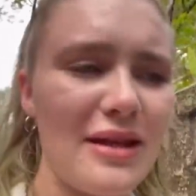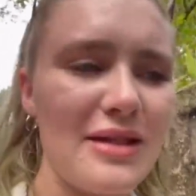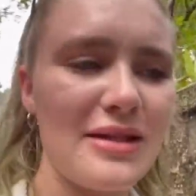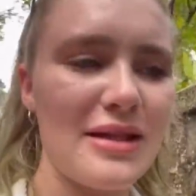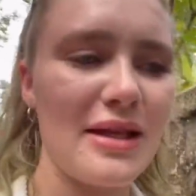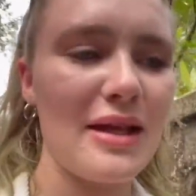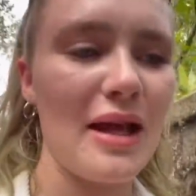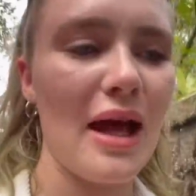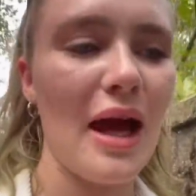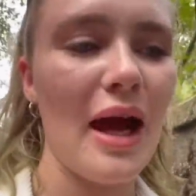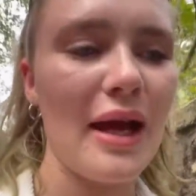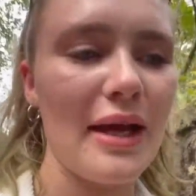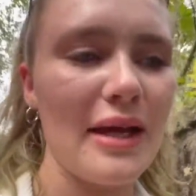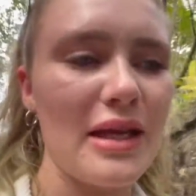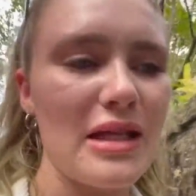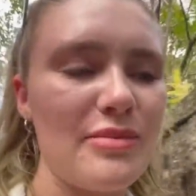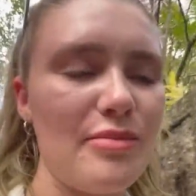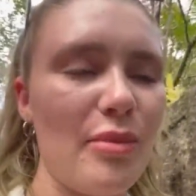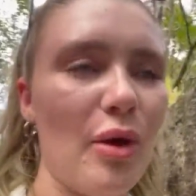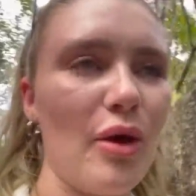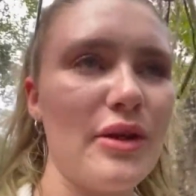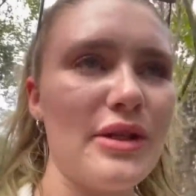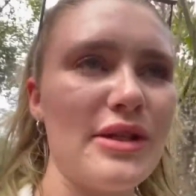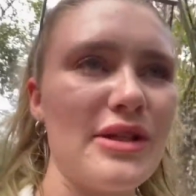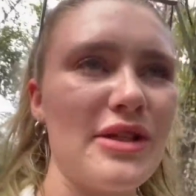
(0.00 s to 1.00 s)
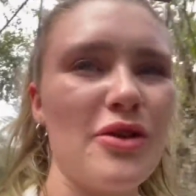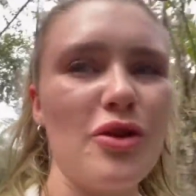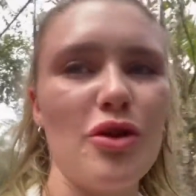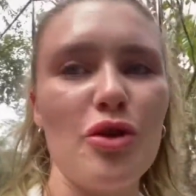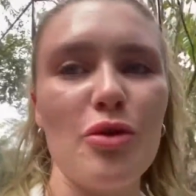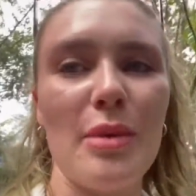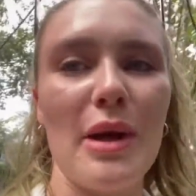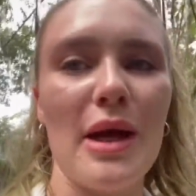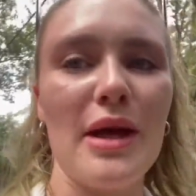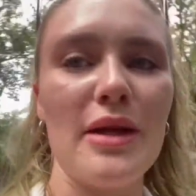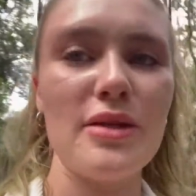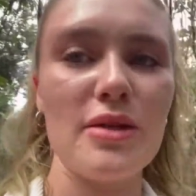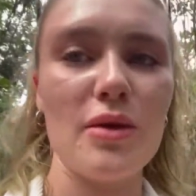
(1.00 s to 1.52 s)
it's like the highest point in
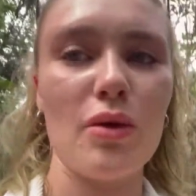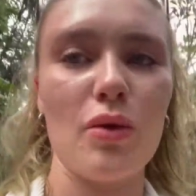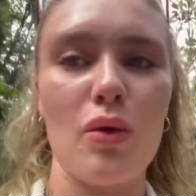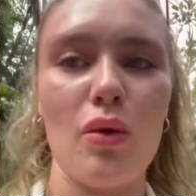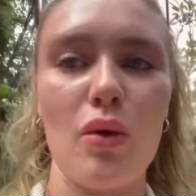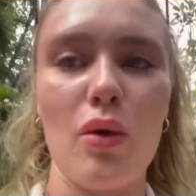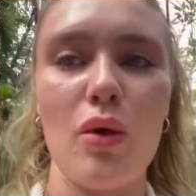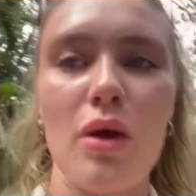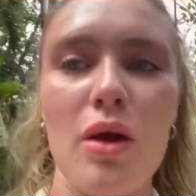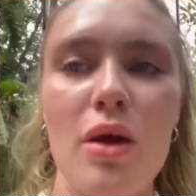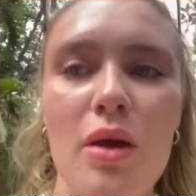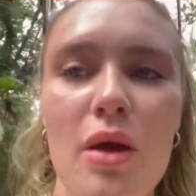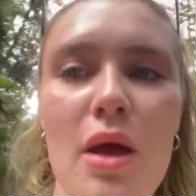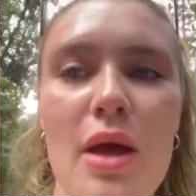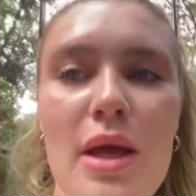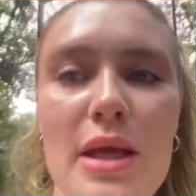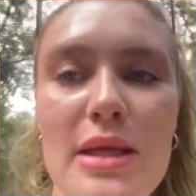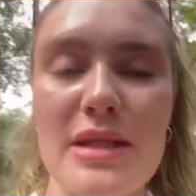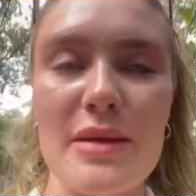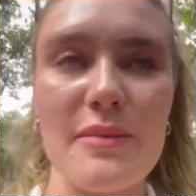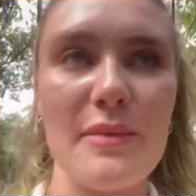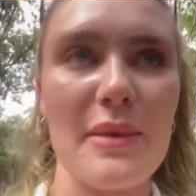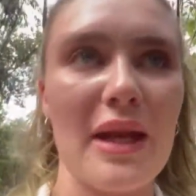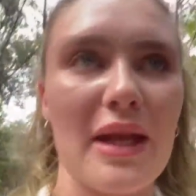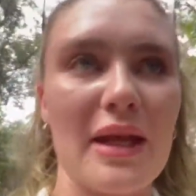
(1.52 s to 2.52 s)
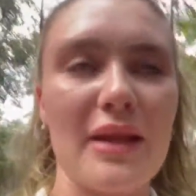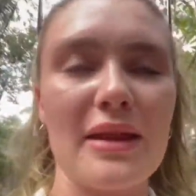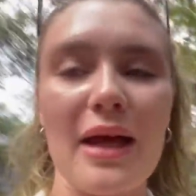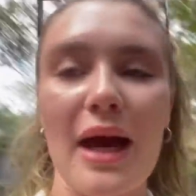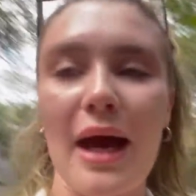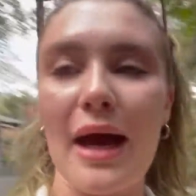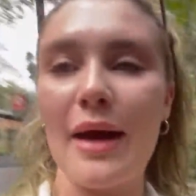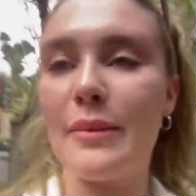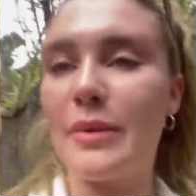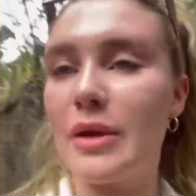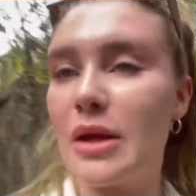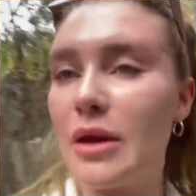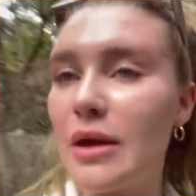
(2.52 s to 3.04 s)
Ubud or something like
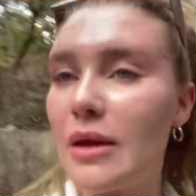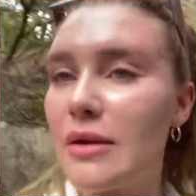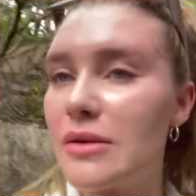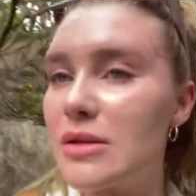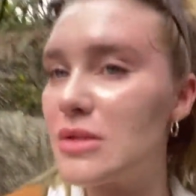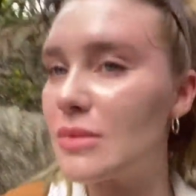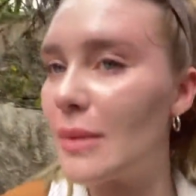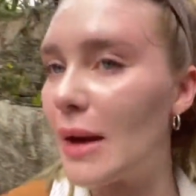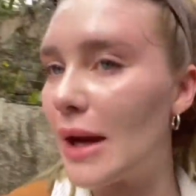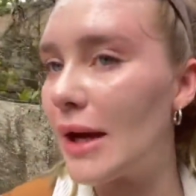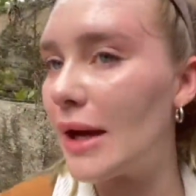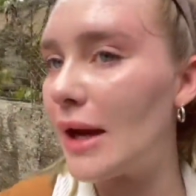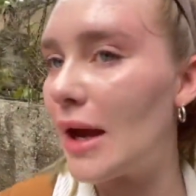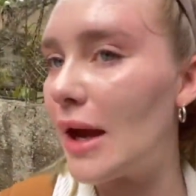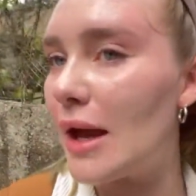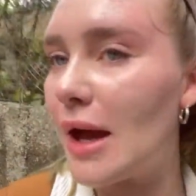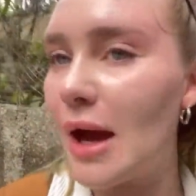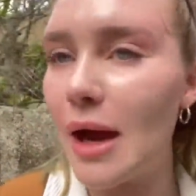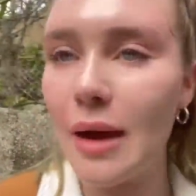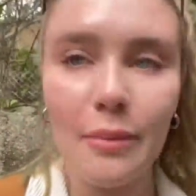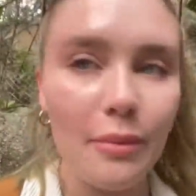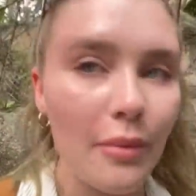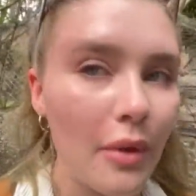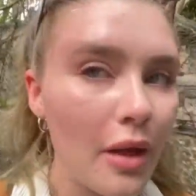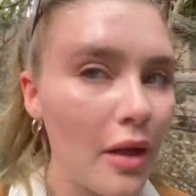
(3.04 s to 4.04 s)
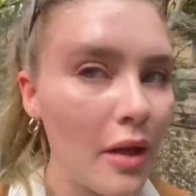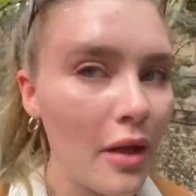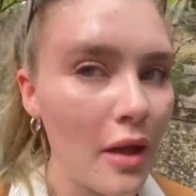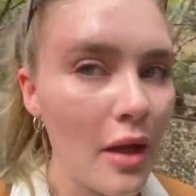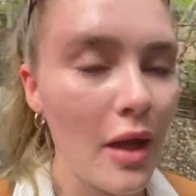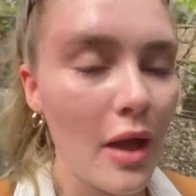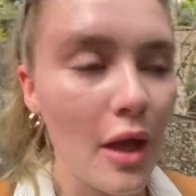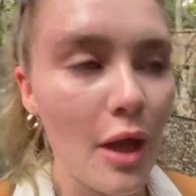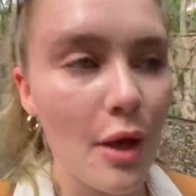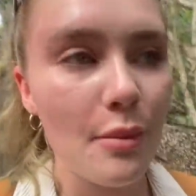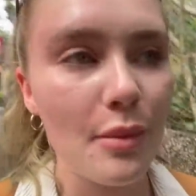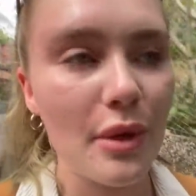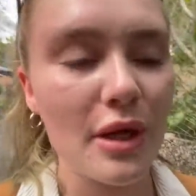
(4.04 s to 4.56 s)
that, but I swear I am,
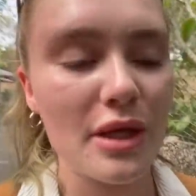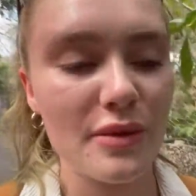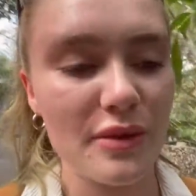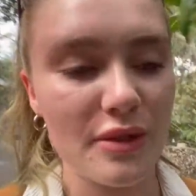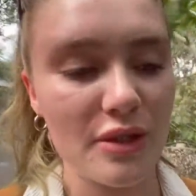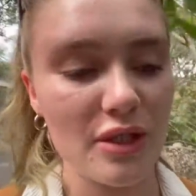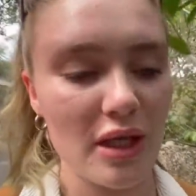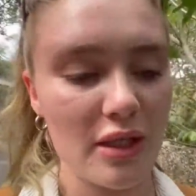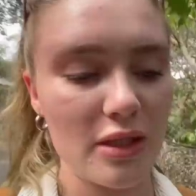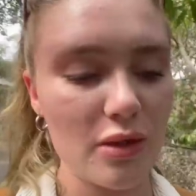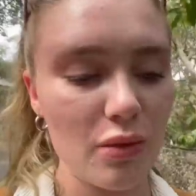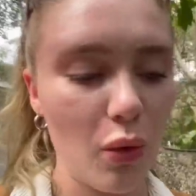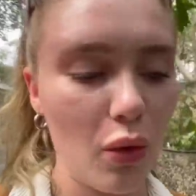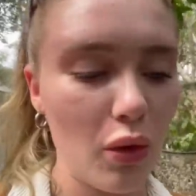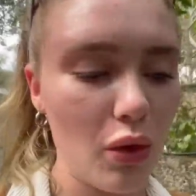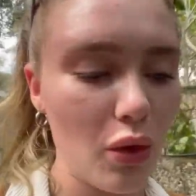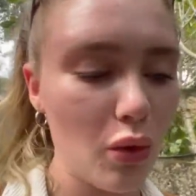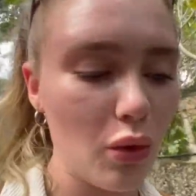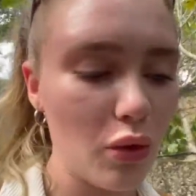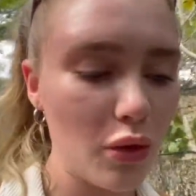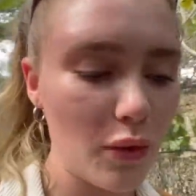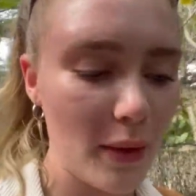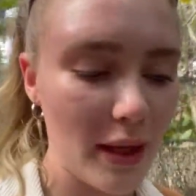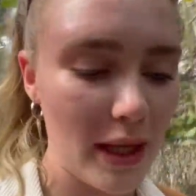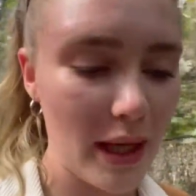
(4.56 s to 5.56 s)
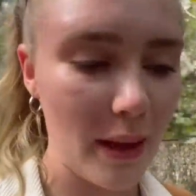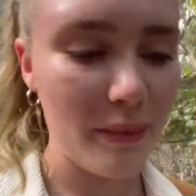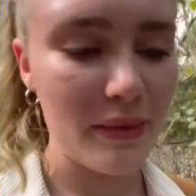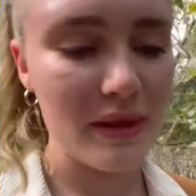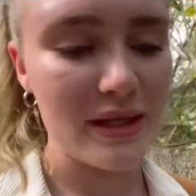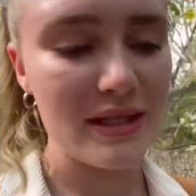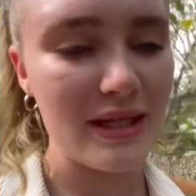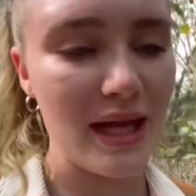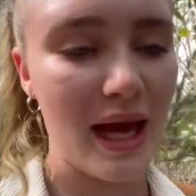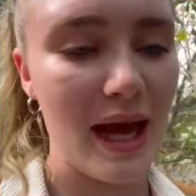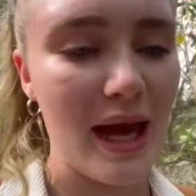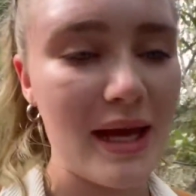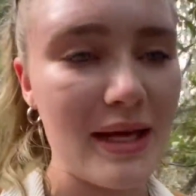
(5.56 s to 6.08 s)
because we just had to walk all the way up the
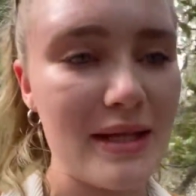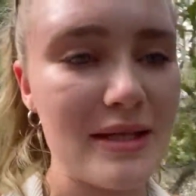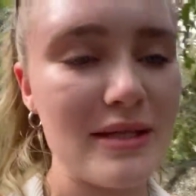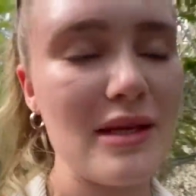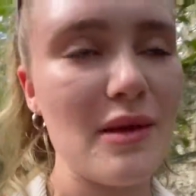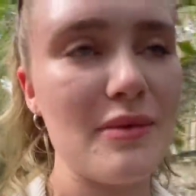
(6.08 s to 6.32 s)
stairs.